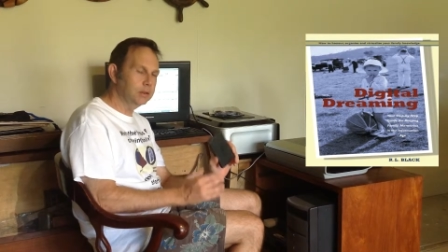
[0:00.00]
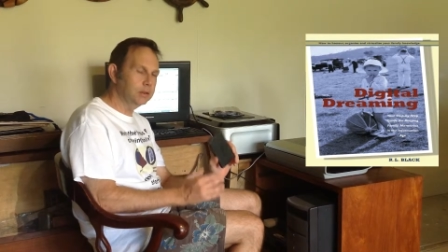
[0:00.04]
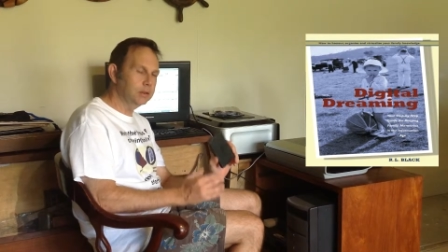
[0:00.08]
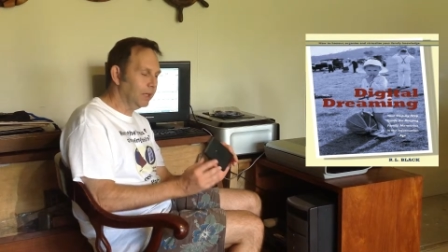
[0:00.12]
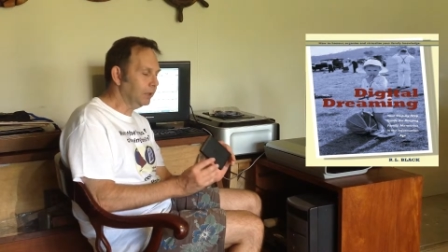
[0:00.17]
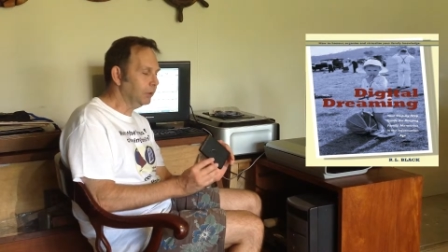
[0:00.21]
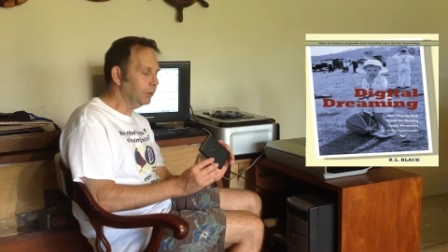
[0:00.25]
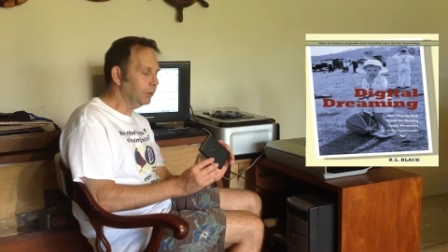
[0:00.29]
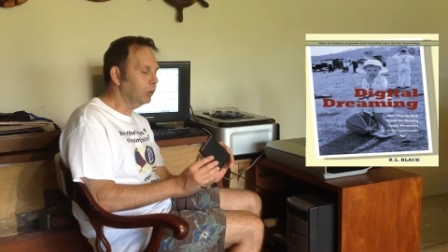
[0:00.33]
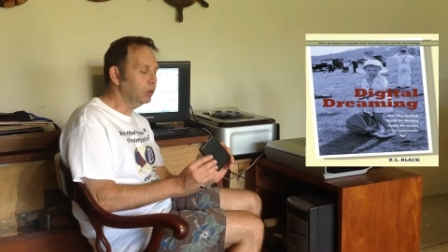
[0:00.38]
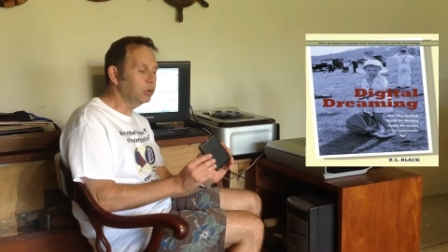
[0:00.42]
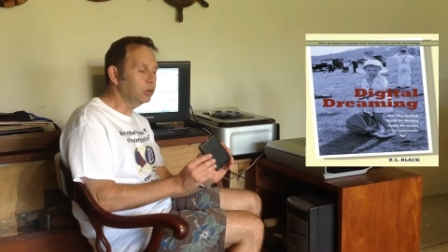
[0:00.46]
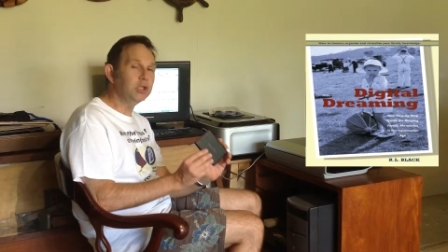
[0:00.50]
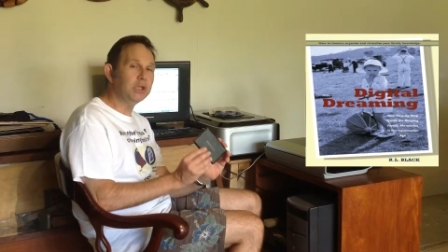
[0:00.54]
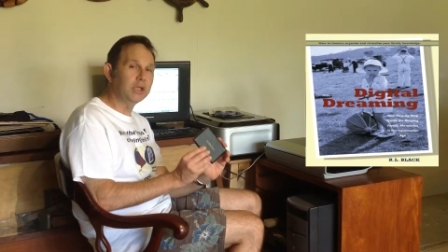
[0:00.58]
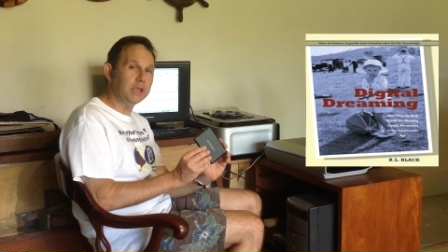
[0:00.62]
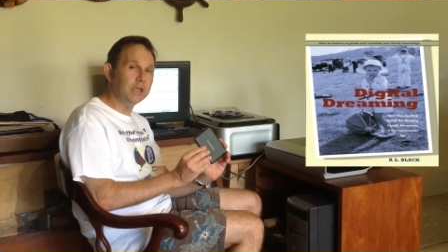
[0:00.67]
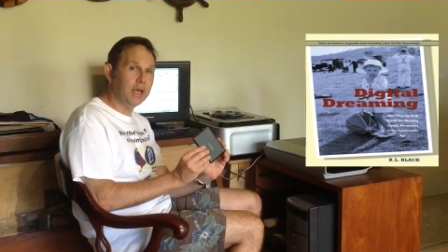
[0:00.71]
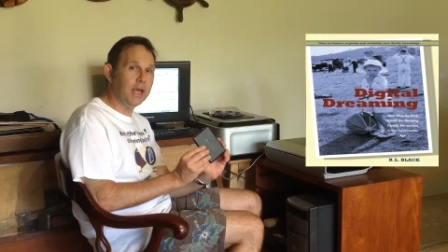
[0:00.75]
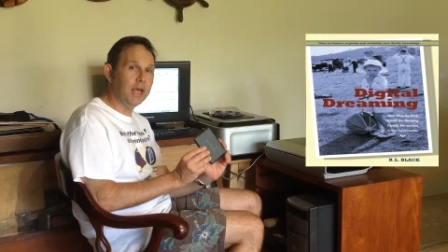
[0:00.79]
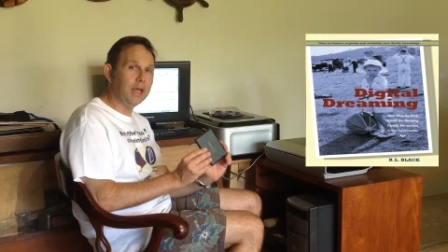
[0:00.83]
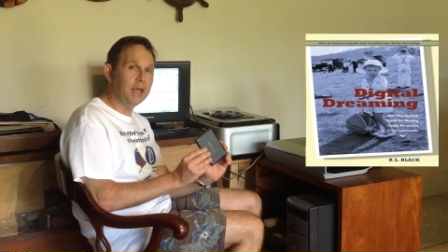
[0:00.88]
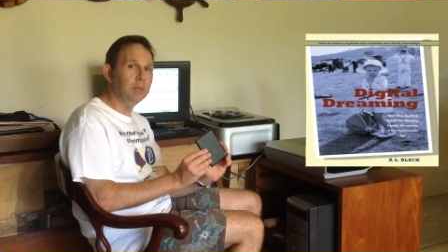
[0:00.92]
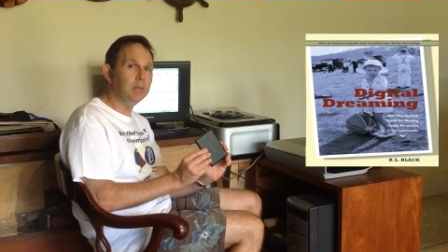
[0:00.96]

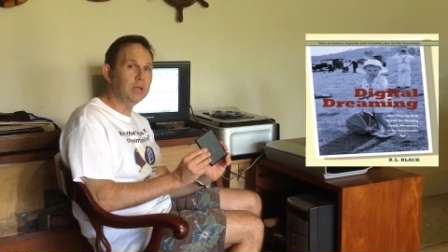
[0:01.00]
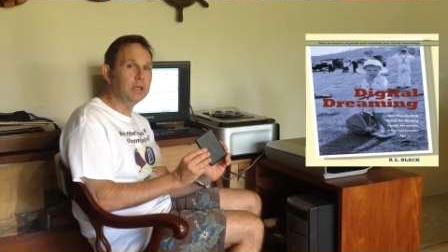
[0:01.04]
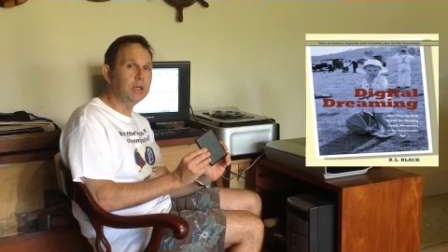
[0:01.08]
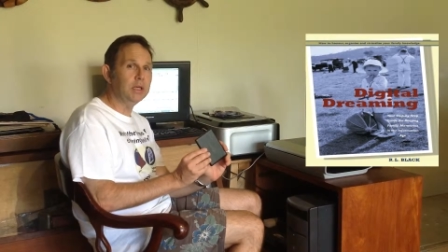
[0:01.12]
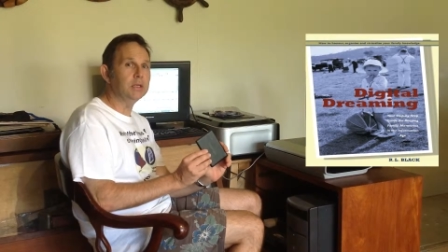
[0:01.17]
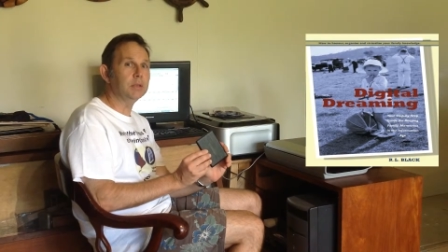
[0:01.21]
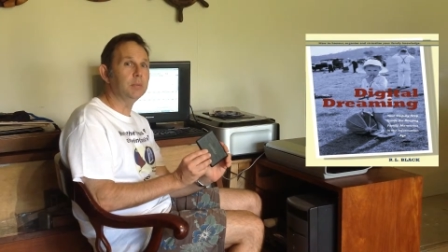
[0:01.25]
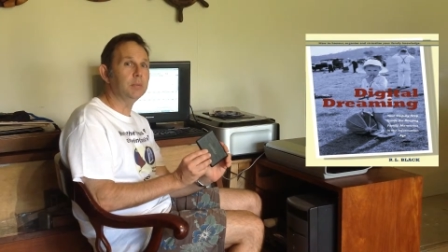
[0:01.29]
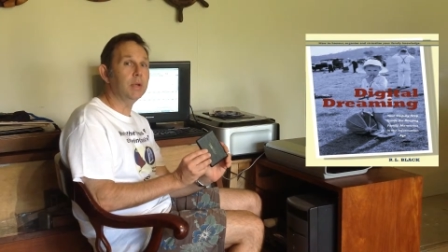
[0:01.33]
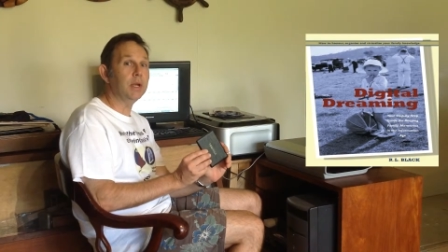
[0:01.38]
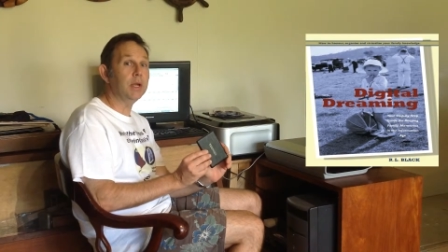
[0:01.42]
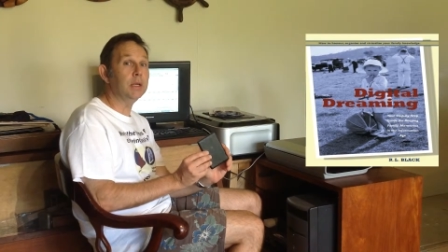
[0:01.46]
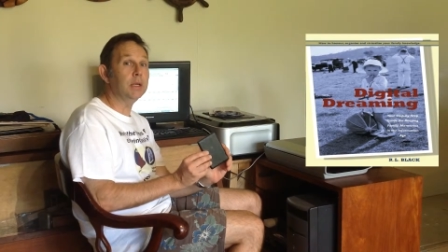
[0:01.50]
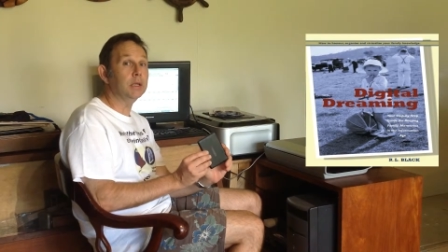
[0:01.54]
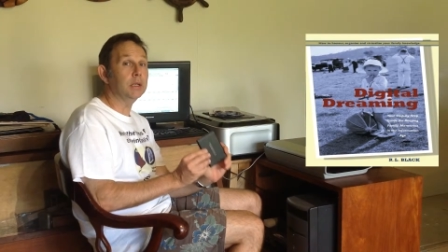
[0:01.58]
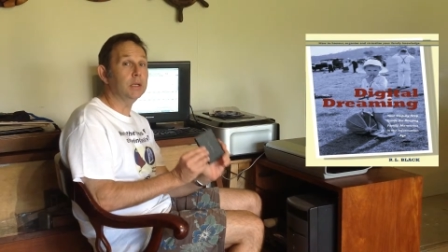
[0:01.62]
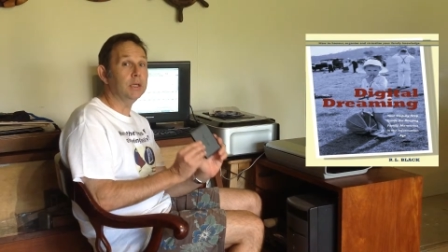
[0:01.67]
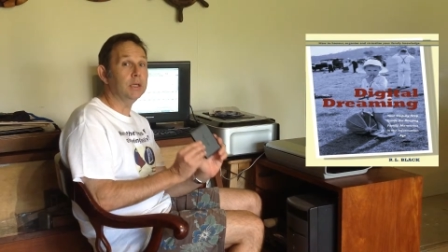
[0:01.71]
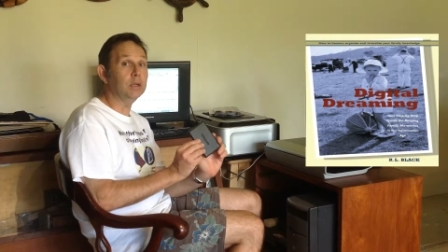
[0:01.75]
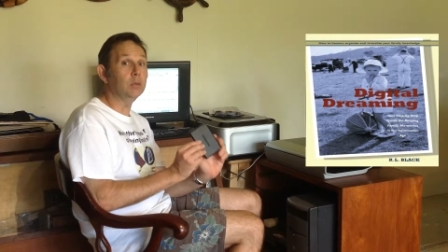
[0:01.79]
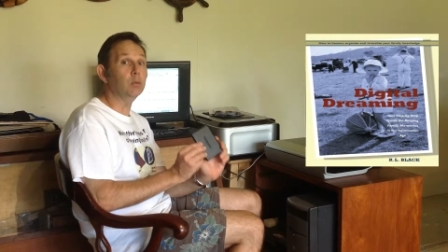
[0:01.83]
technology can be independent.